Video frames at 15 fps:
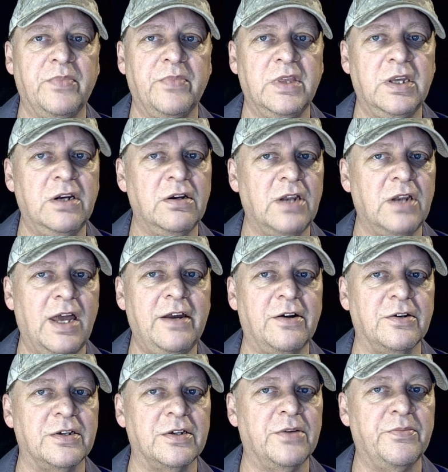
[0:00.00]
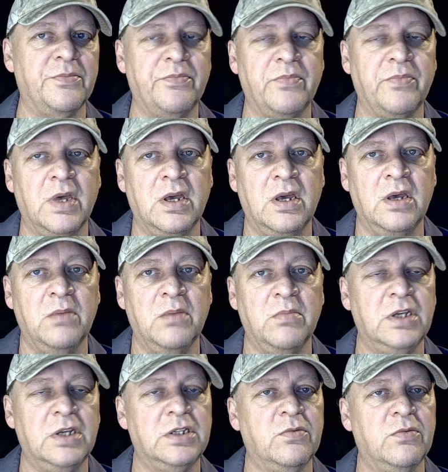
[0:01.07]
they're liars.
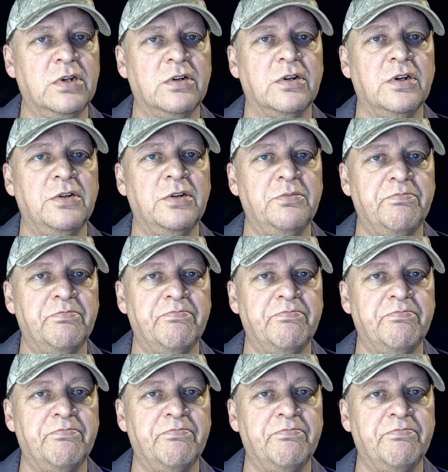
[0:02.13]
Makes you wonder, huh?